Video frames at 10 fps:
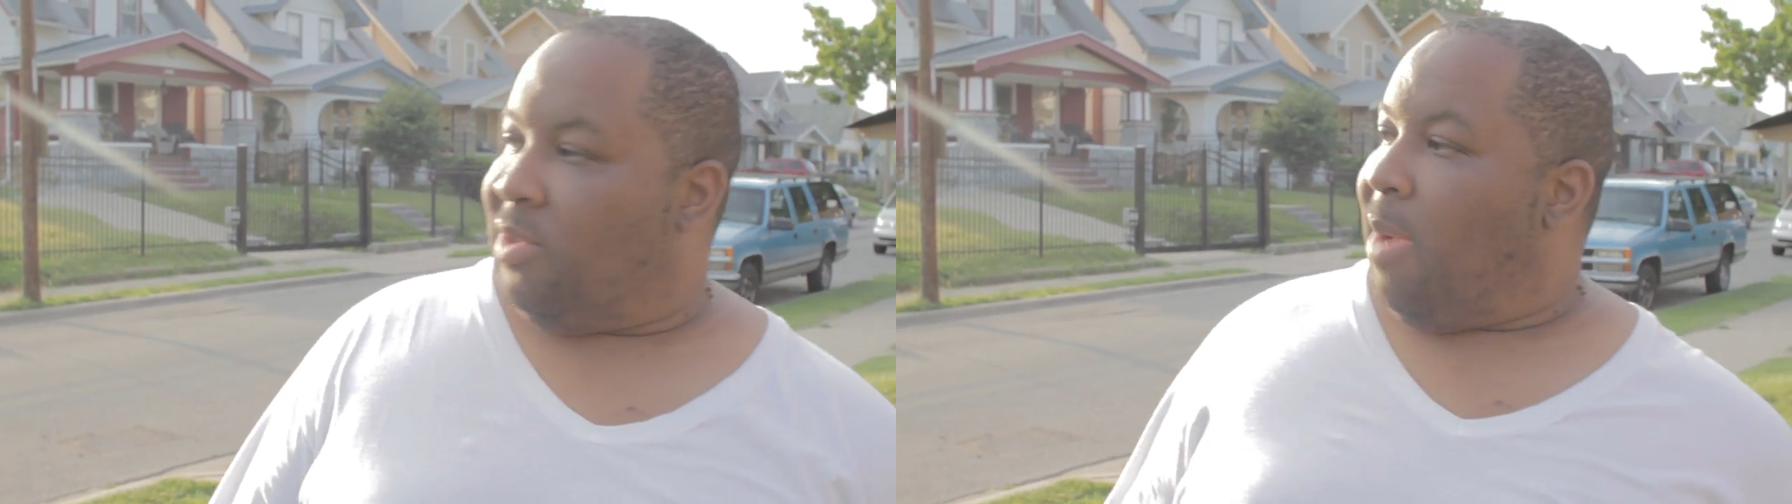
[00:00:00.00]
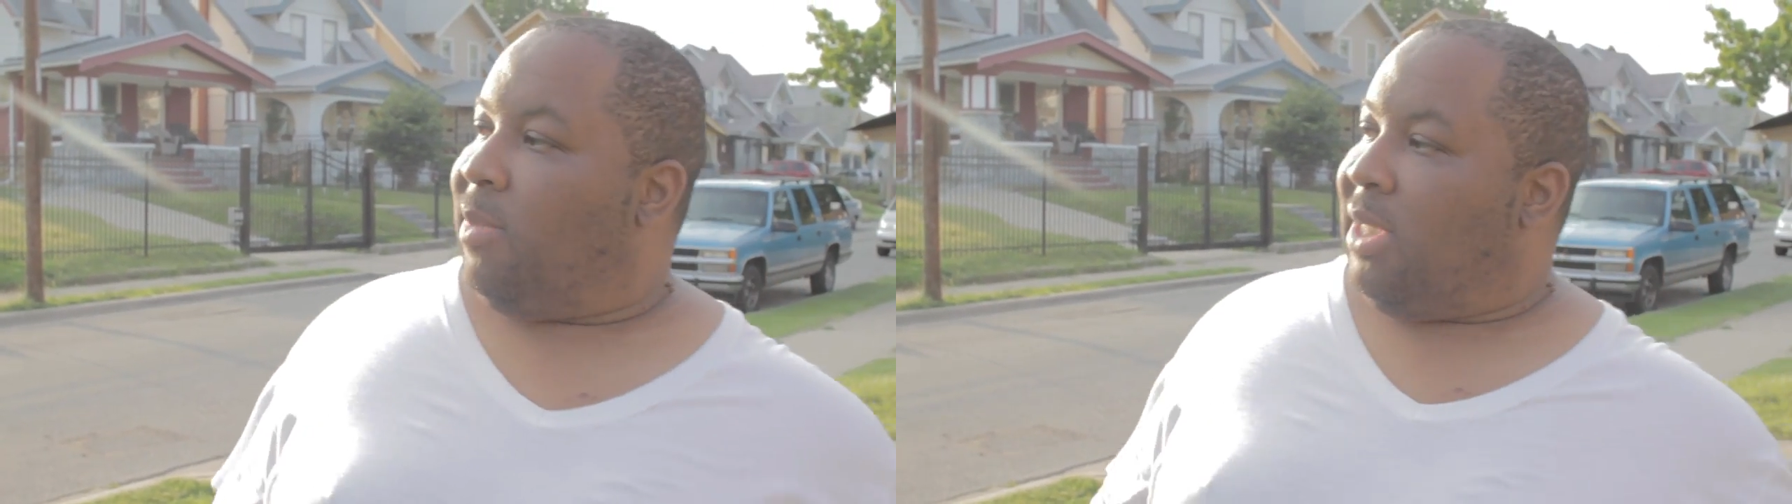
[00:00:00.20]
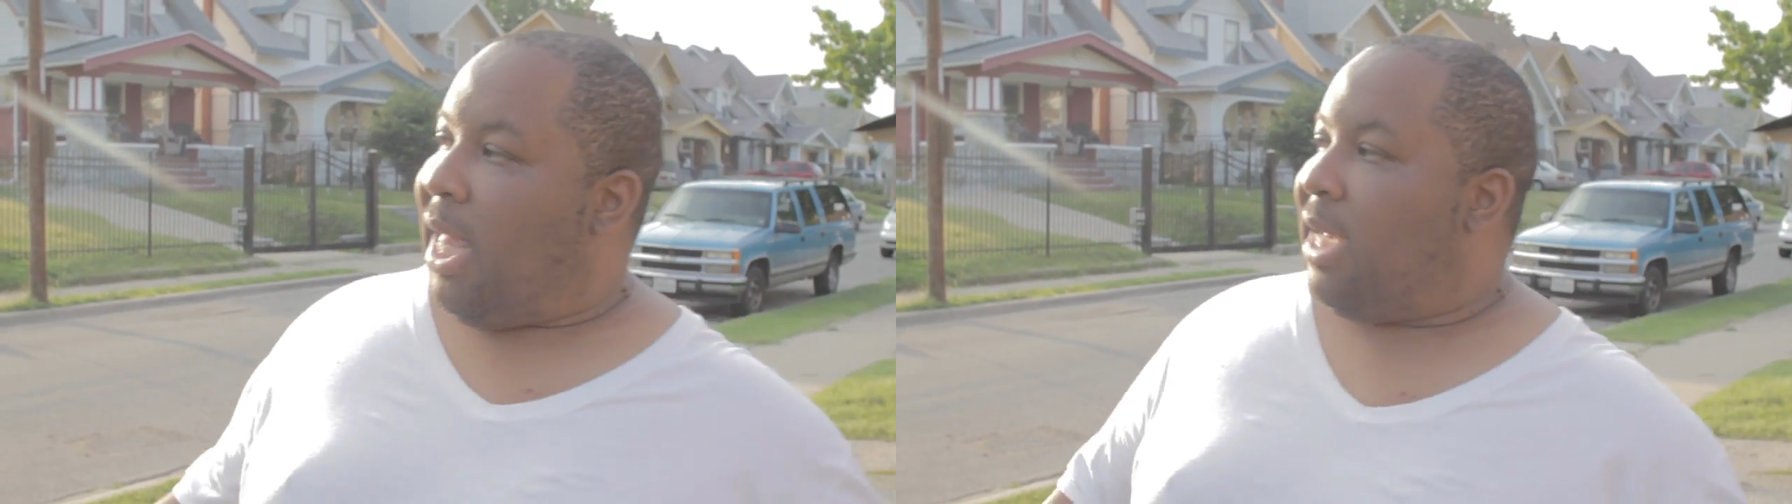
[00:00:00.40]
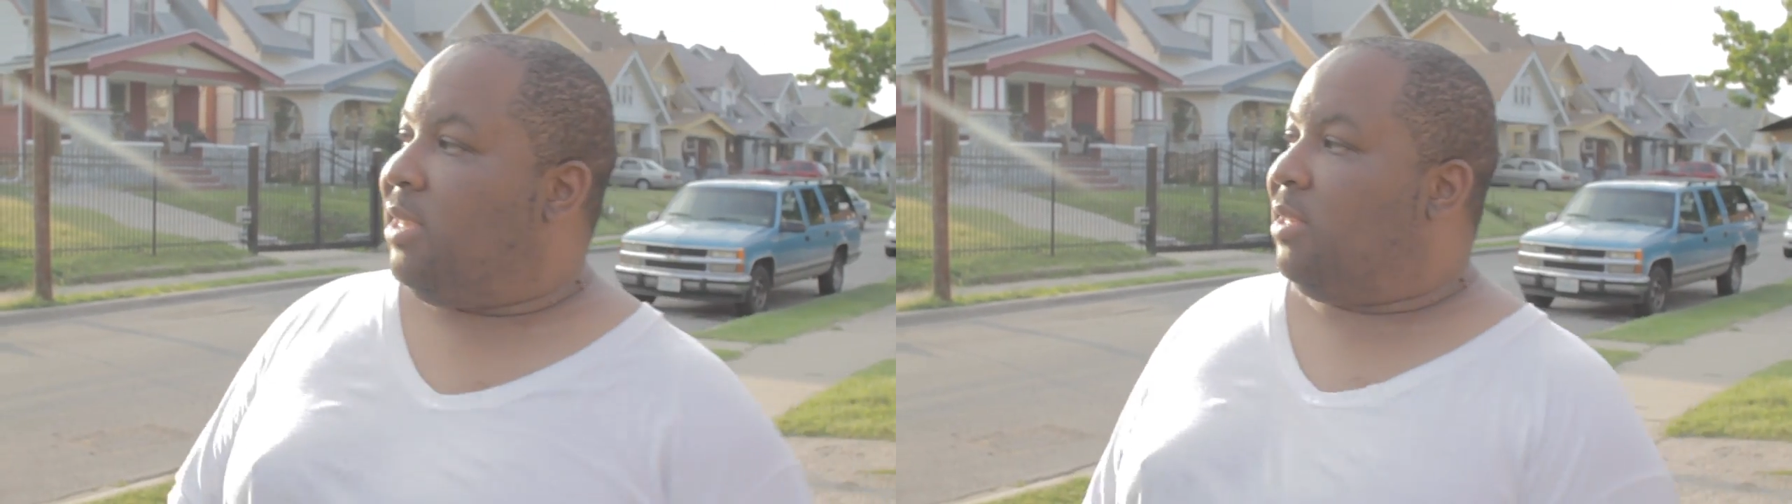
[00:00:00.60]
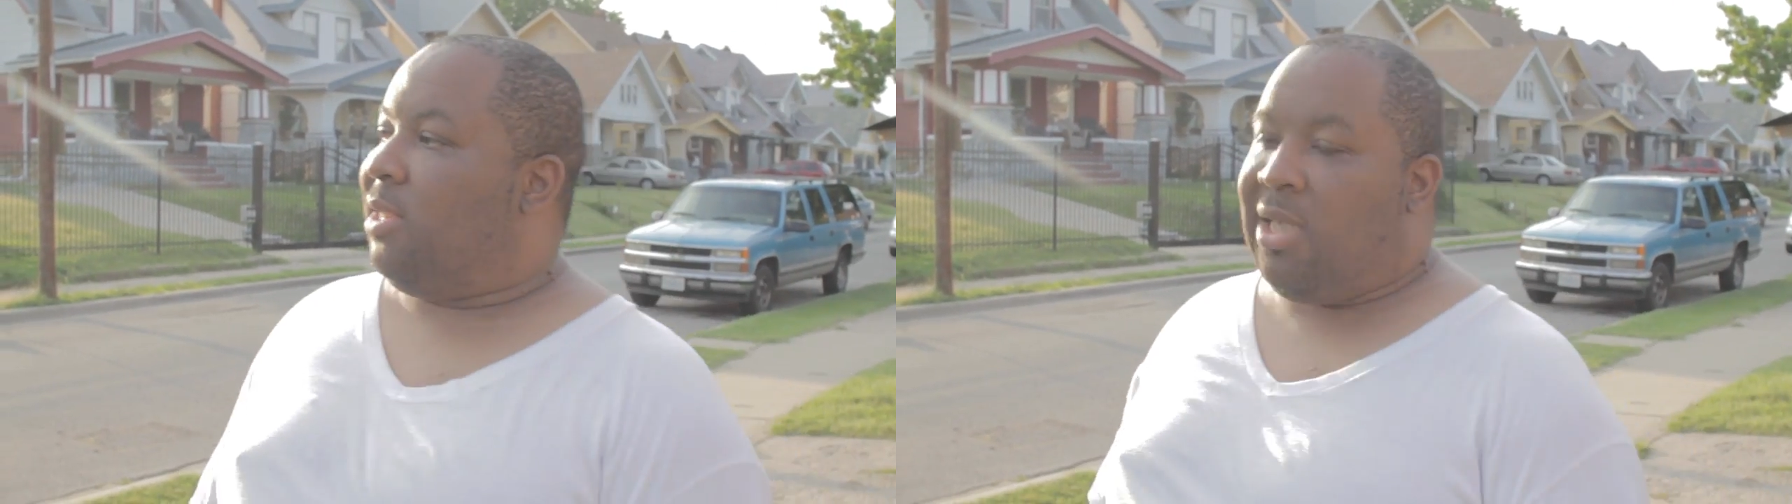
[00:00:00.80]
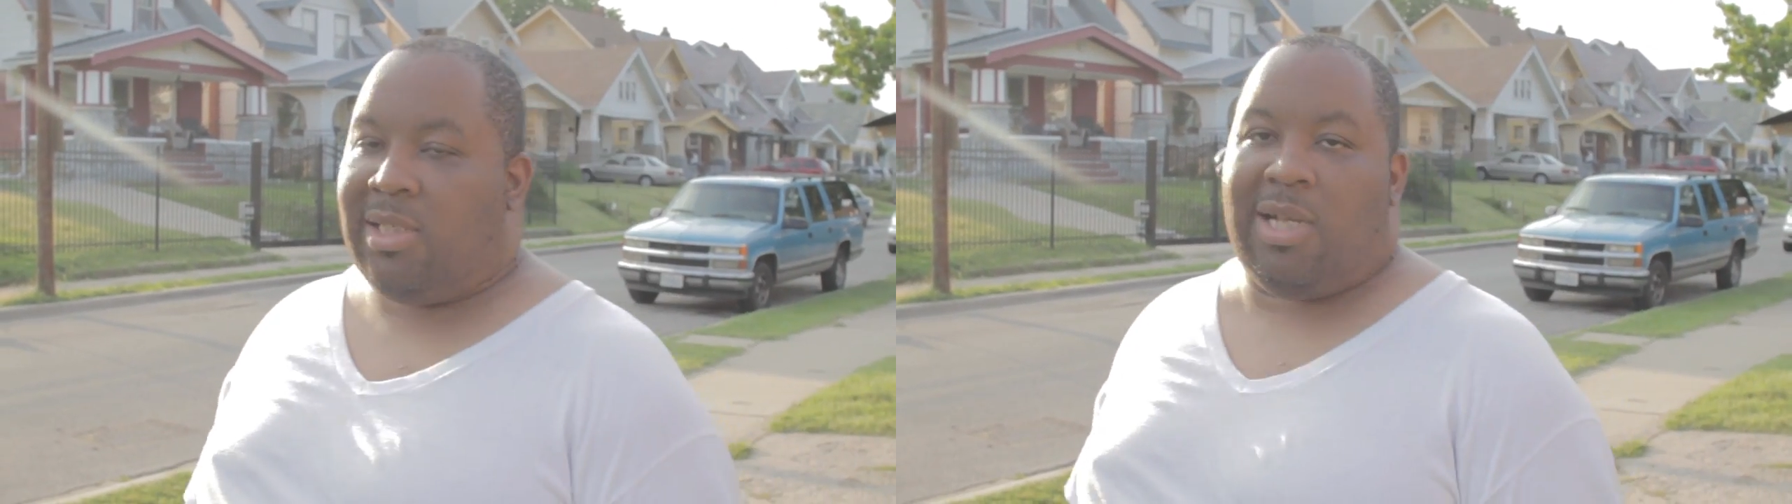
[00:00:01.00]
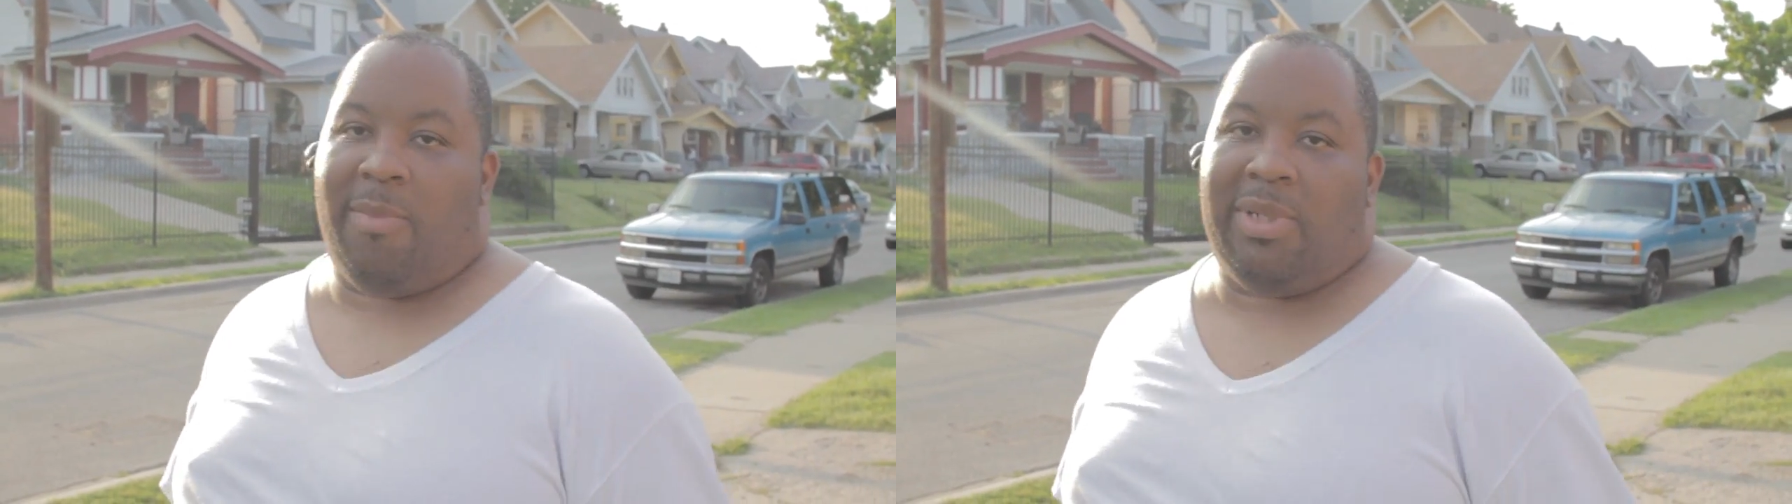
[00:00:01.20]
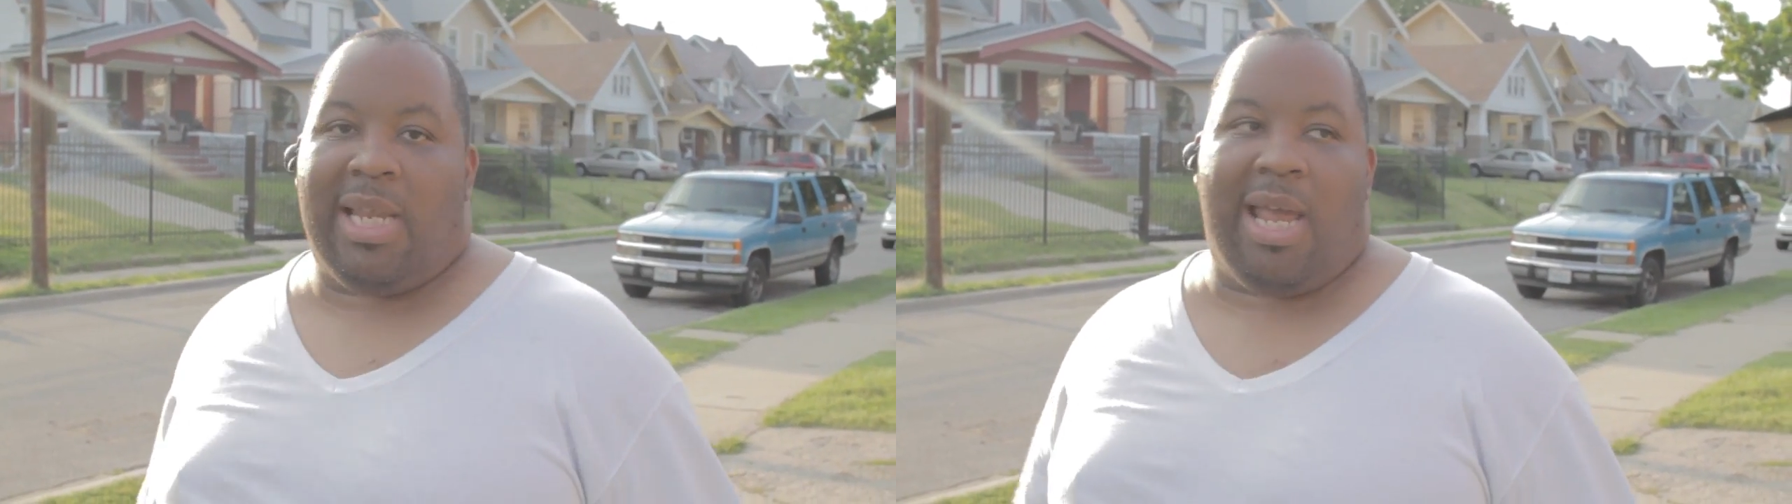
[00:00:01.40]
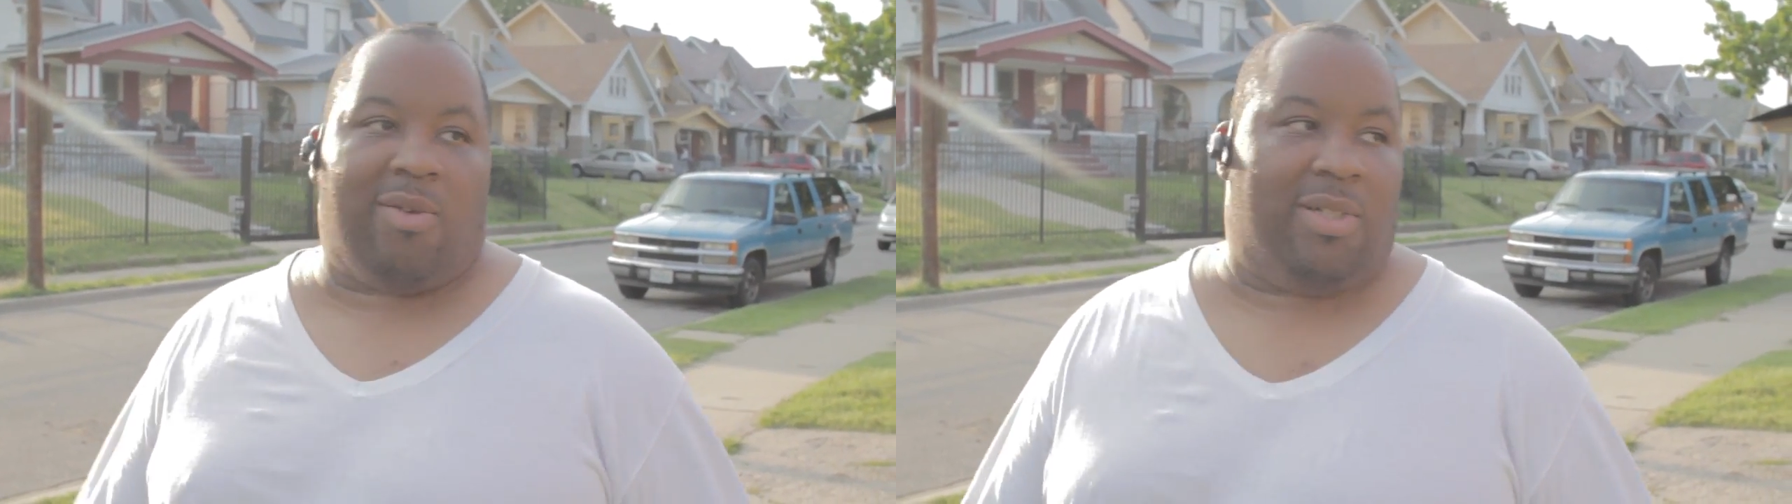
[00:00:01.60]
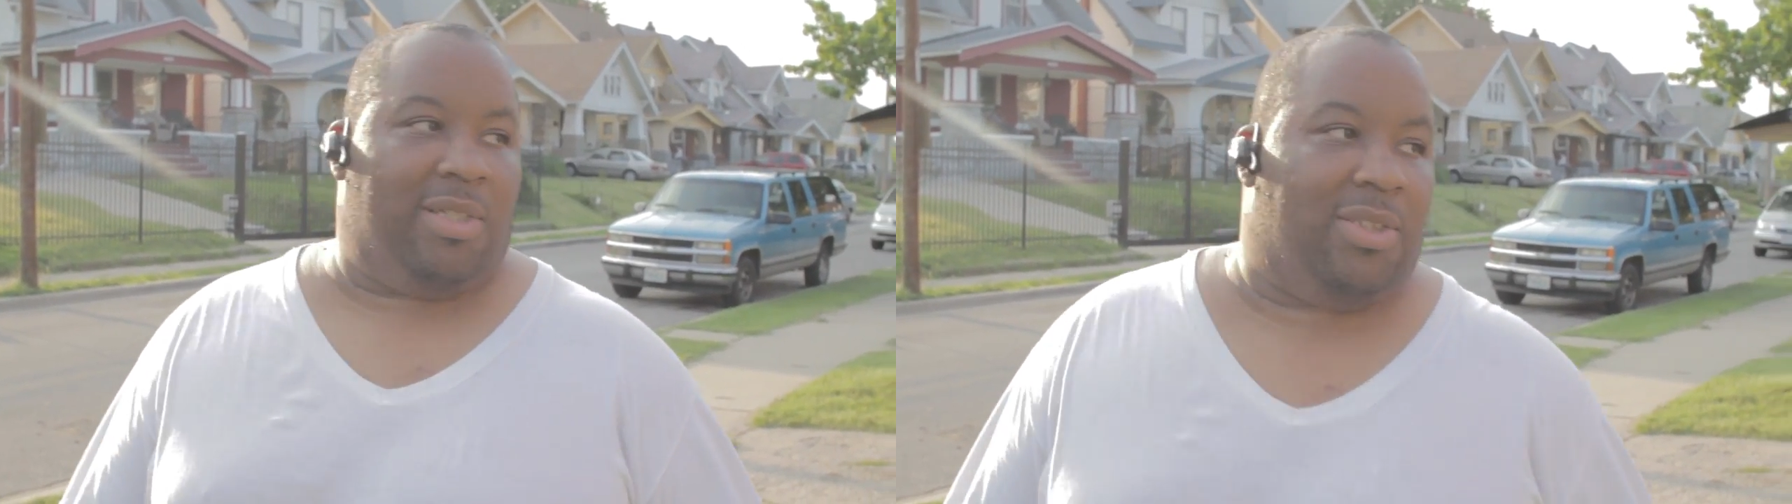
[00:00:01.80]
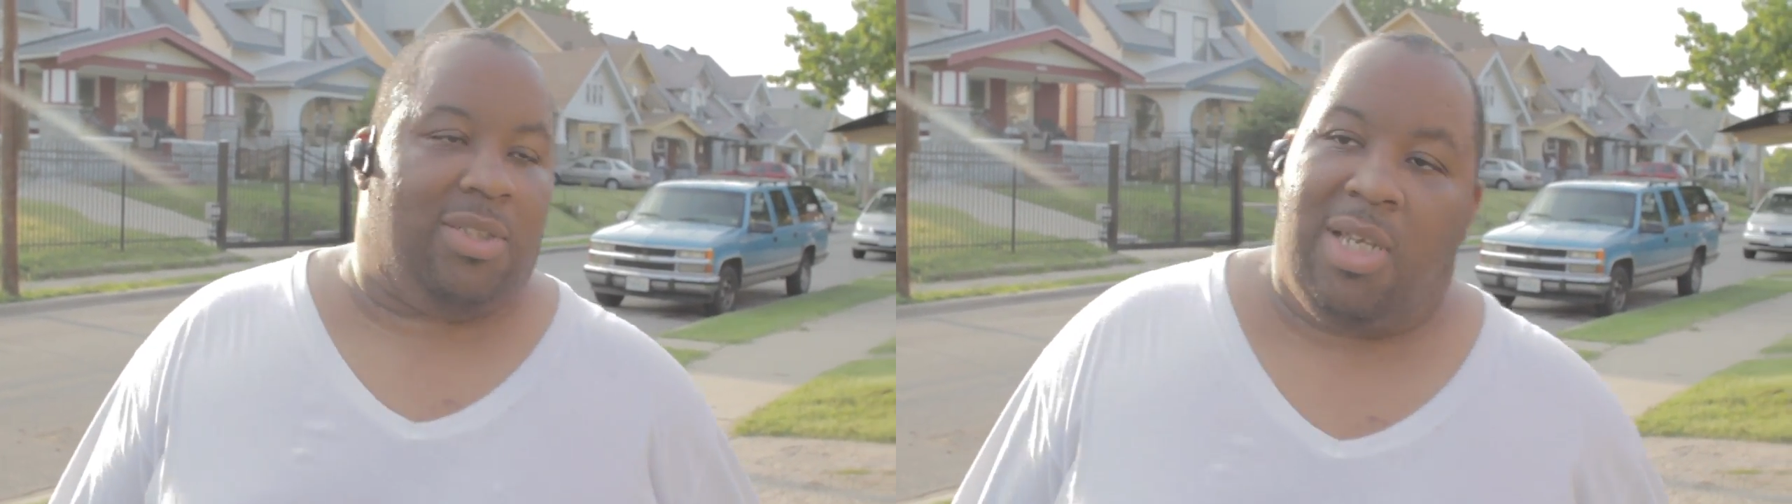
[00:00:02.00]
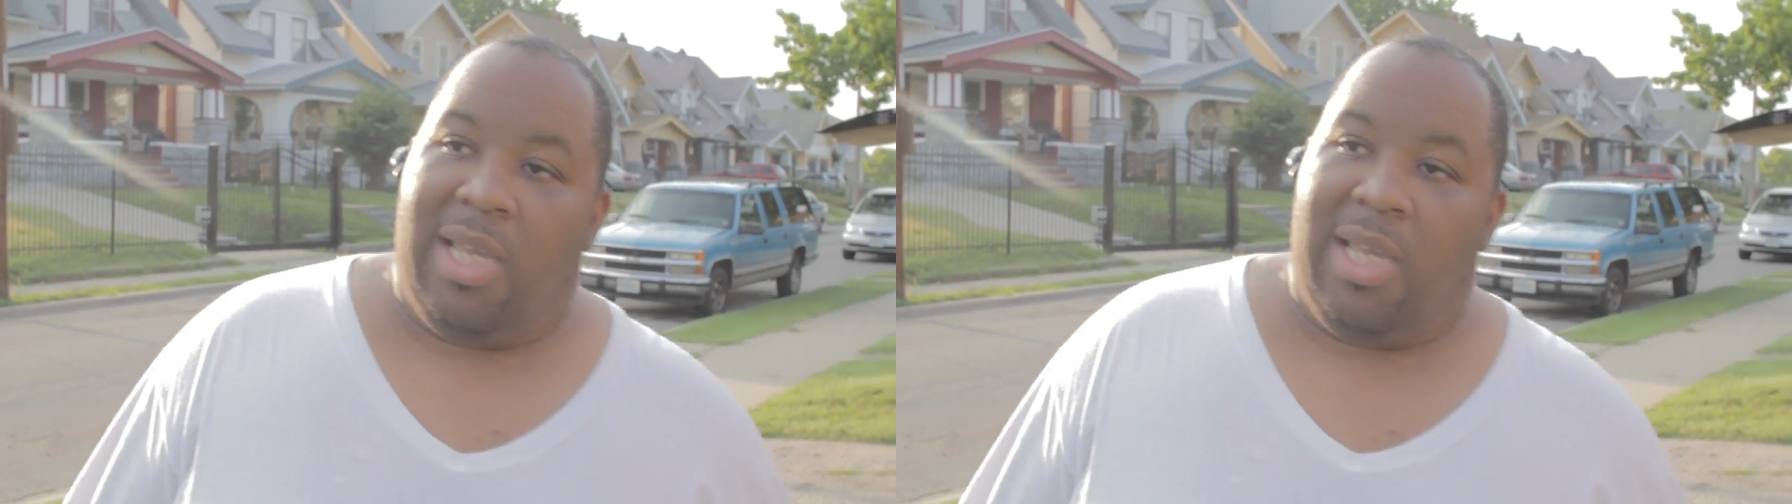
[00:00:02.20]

I'm glad the sun is coming down, cause